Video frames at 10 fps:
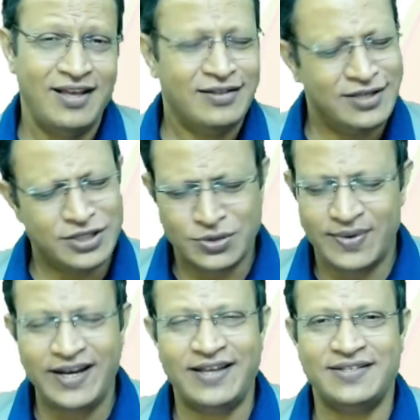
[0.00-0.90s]
This is
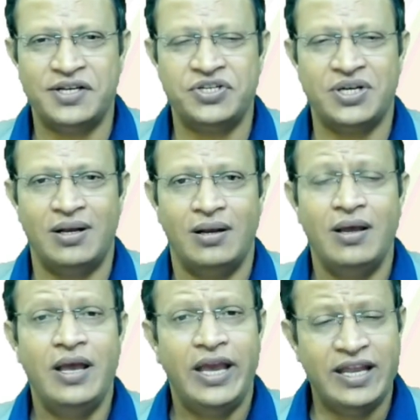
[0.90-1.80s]
very essential.
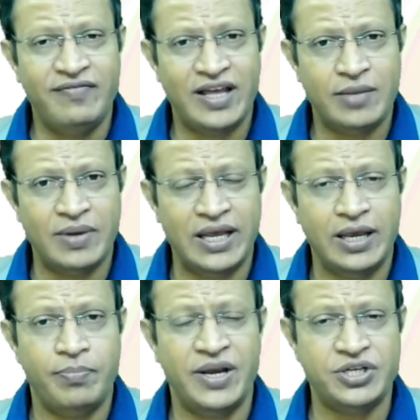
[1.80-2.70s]
Invariably,
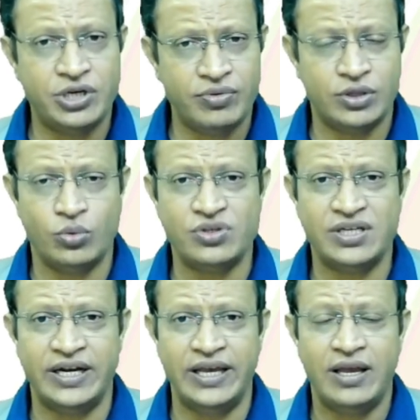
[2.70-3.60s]
patient with
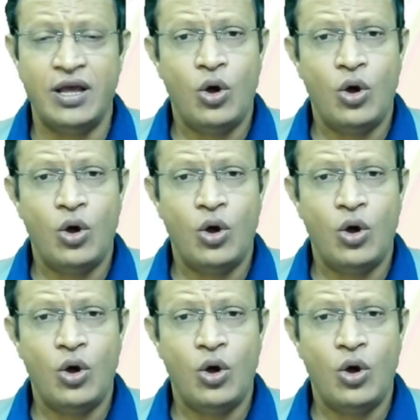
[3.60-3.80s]
OCD,